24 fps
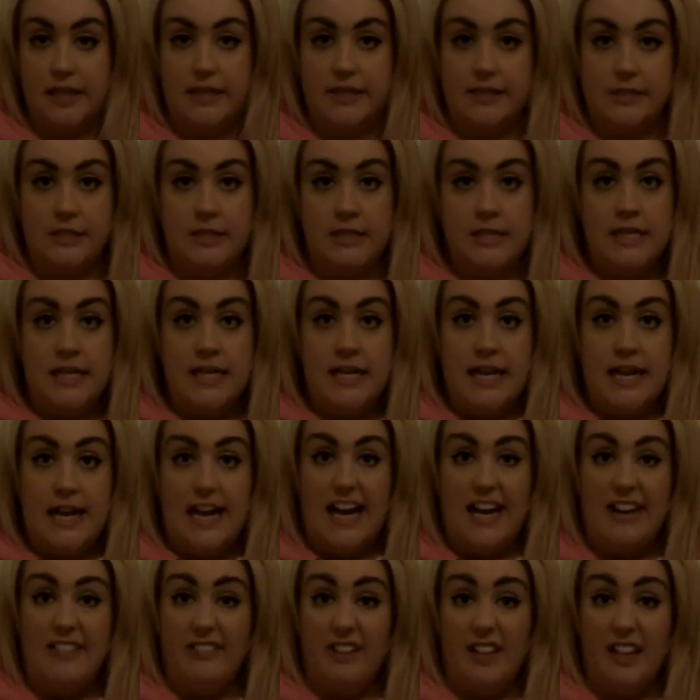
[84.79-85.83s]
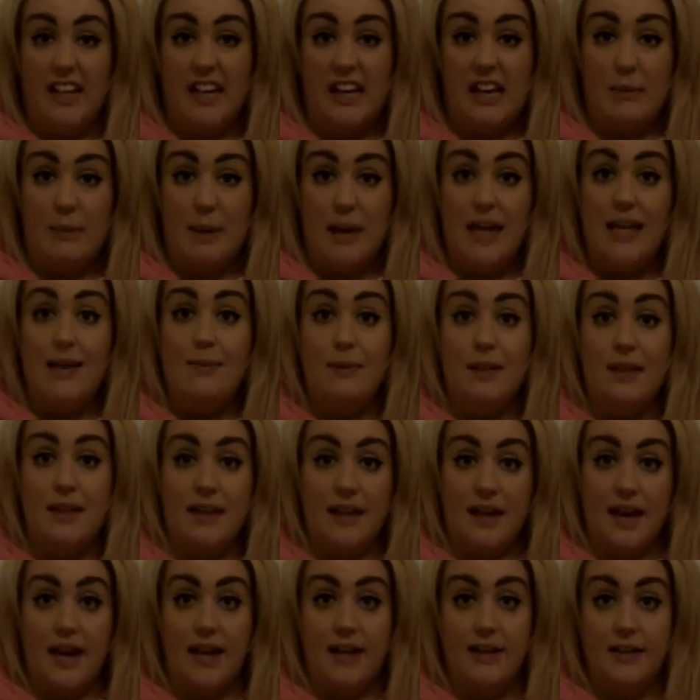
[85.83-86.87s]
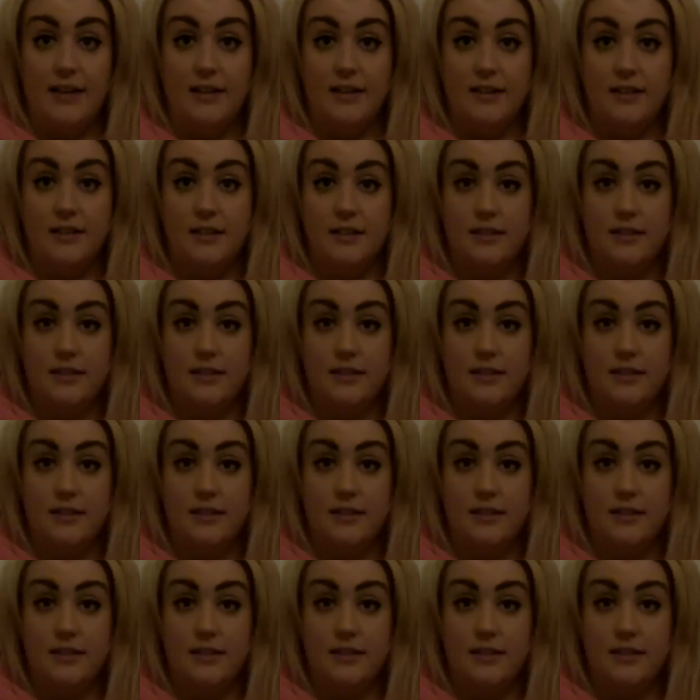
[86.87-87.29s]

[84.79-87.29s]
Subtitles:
and I felt like a baby again.